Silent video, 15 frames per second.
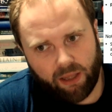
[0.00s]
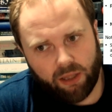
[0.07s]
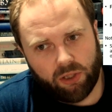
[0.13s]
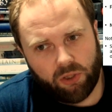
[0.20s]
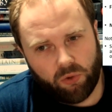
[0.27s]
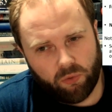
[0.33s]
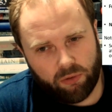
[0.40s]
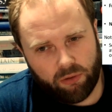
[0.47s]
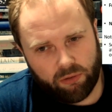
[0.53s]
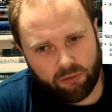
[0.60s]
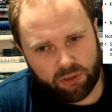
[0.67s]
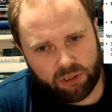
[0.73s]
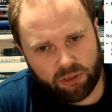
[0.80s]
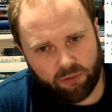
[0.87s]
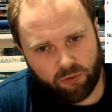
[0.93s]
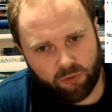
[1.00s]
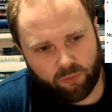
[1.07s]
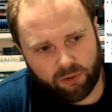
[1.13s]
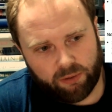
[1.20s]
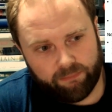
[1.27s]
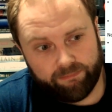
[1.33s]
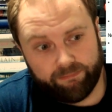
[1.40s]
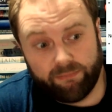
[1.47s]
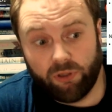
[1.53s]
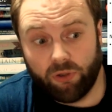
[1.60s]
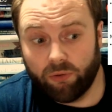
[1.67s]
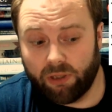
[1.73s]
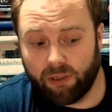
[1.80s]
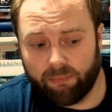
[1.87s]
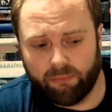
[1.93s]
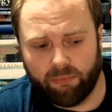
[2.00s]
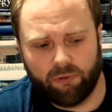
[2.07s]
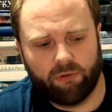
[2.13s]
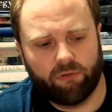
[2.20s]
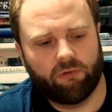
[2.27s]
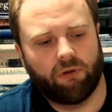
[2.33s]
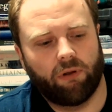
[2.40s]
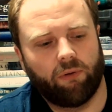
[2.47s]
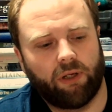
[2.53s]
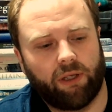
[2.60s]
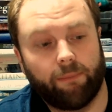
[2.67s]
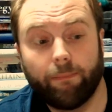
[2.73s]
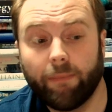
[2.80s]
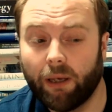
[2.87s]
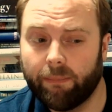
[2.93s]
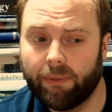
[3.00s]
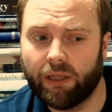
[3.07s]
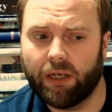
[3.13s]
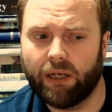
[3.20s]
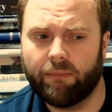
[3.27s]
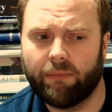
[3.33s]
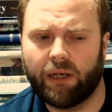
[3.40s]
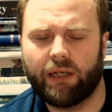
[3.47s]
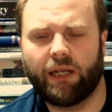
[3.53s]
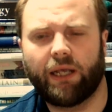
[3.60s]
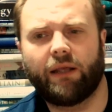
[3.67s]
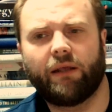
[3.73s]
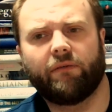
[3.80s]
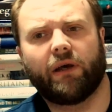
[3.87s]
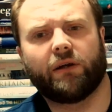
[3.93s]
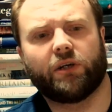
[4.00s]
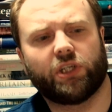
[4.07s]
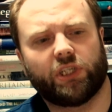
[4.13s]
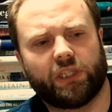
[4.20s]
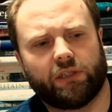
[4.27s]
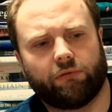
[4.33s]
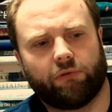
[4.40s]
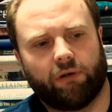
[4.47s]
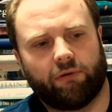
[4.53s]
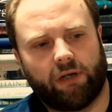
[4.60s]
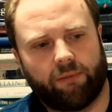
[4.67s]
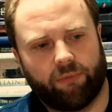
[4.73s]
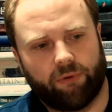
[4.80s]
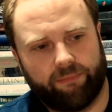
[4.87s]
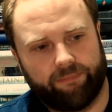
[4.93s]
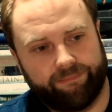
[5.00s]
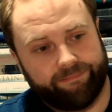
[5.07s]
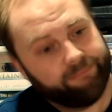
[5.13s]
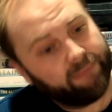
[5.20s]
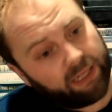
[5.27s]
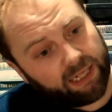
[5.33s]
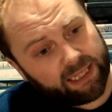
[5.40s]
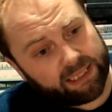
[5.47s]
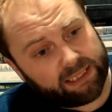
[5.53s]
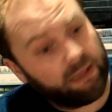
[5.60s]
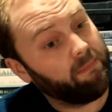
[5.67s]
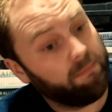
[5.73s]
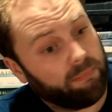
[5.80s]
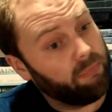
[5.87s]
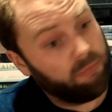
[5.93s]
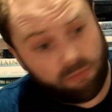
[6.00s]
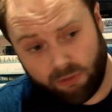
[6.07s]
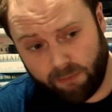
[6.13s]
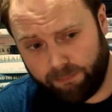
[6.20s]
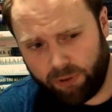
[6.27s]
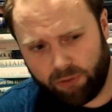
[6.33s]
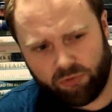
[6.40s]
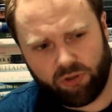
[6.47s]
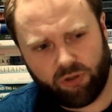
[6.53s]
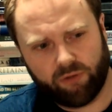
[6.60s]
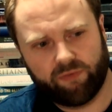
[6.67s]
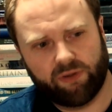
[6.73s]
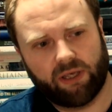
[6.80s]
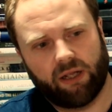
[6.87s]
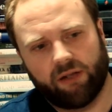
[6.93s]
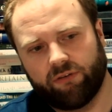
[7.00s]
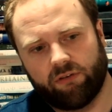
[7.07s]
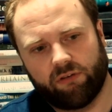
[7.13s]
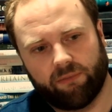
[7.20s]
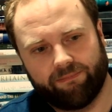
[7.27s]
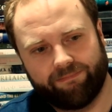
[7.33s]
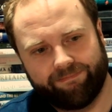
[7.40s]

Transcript: You're a not so good one. You'll get promoted slowly. Might lay you out just as a rear admiral. And that's the beauty of the colour system.